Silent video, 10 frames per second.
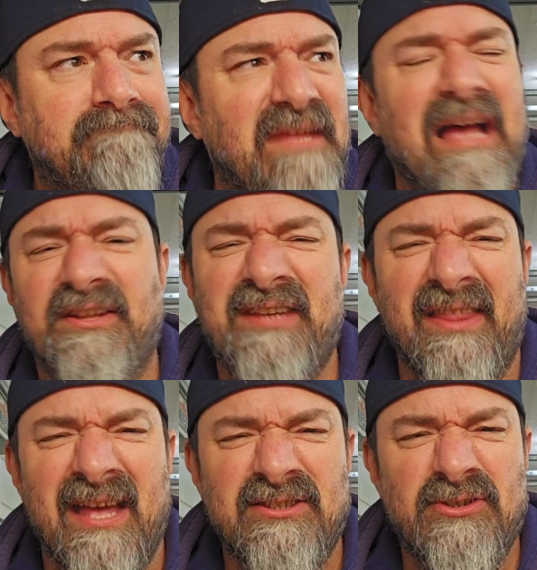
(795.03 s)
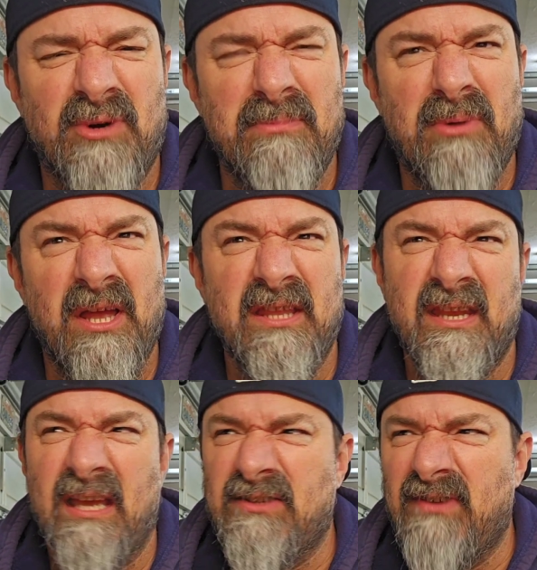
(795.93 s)
Yeah, I'll tell that story probably in the
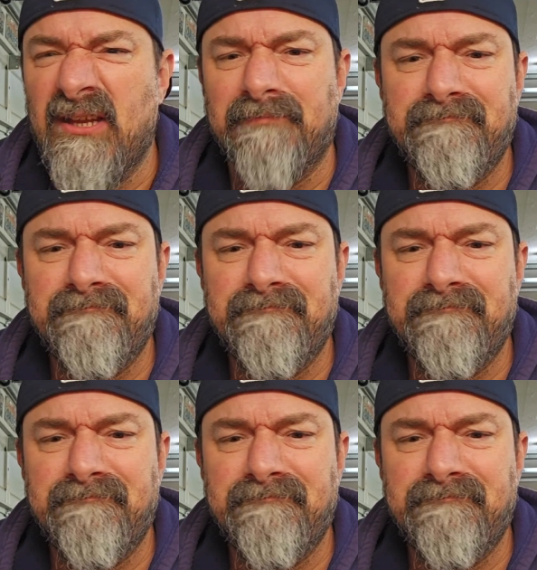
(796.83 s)
next video.